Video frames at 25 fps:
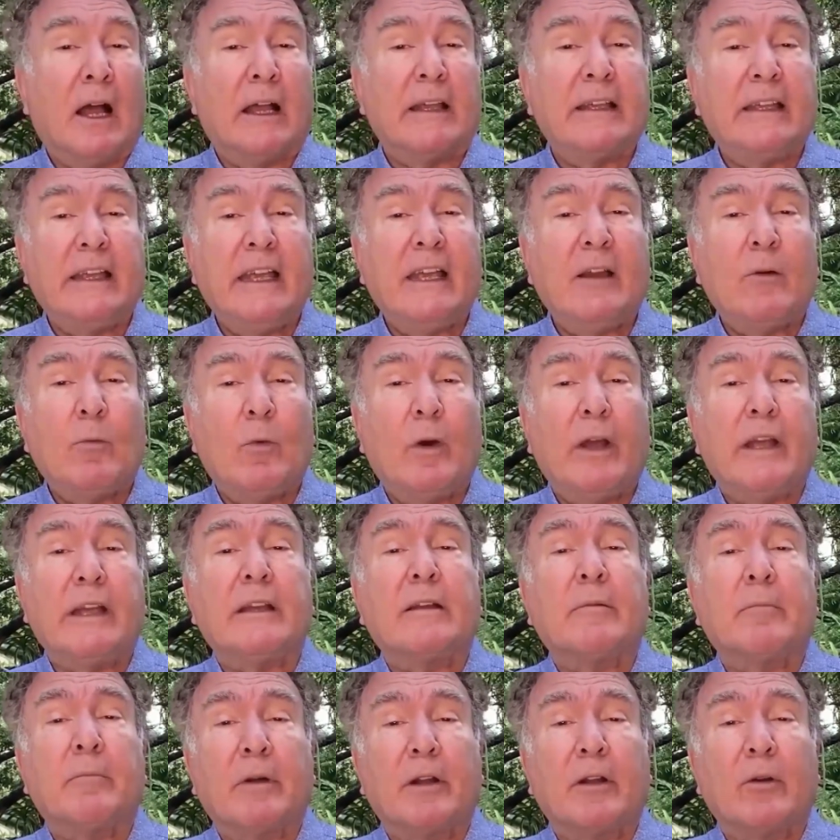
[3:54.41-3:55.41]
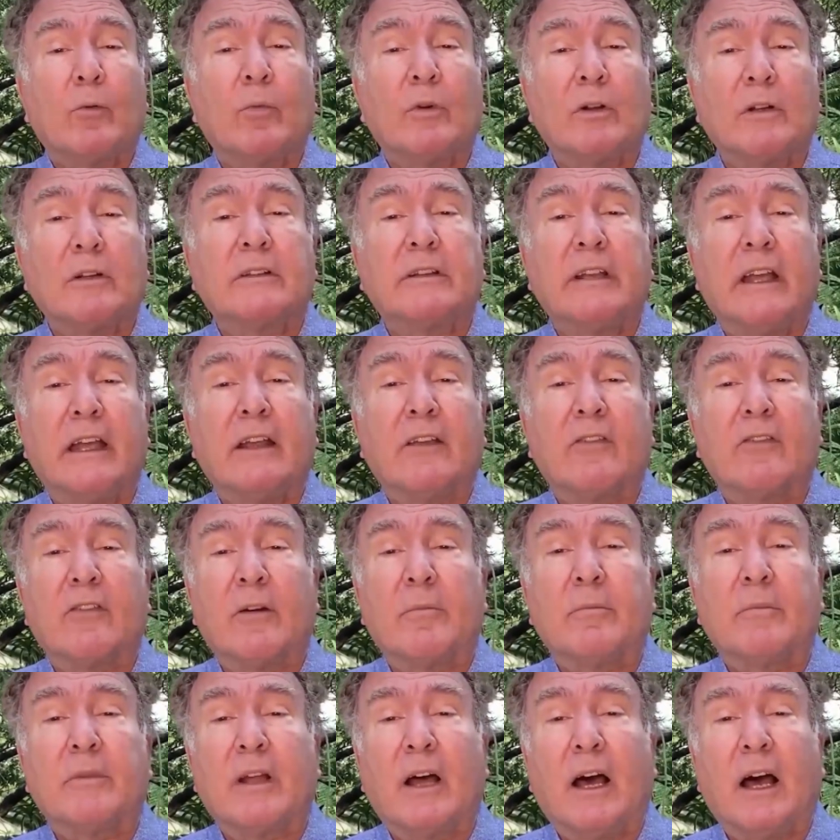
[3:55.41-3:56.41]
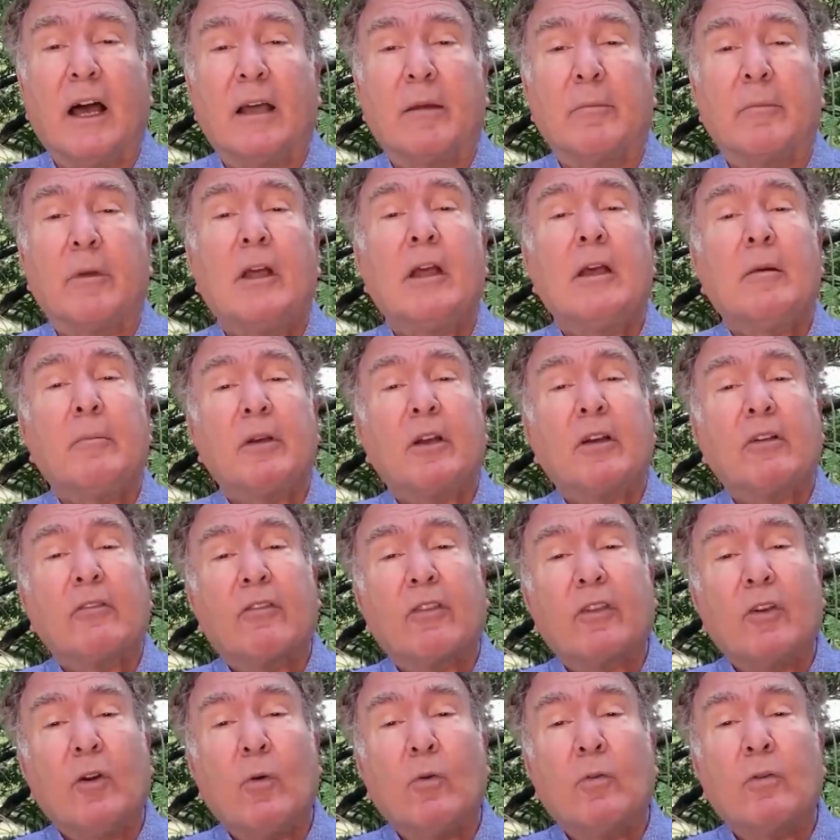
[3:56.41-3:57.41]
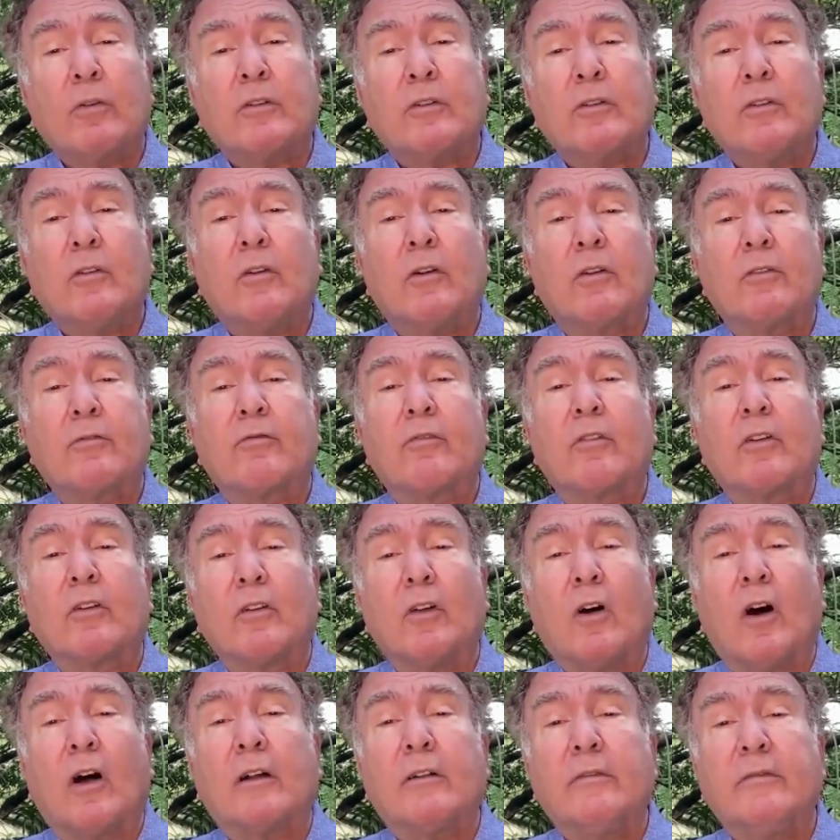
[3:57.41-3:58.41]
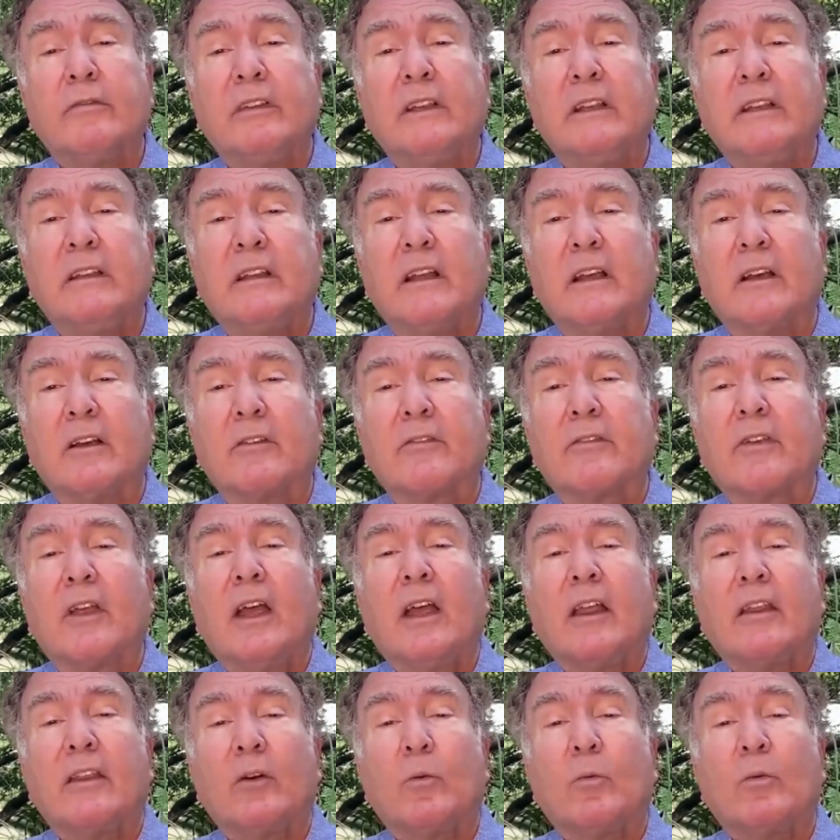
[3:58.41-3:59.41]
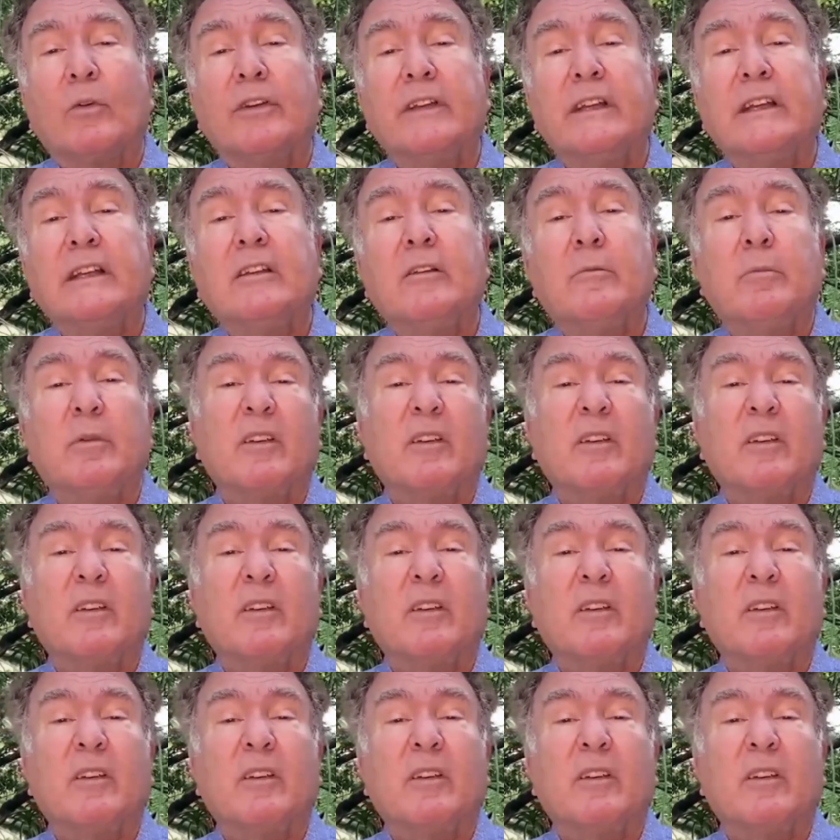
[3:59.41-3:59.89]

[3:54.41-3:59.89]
I can't wait, but it will take some time because the order calls for a lot of details that will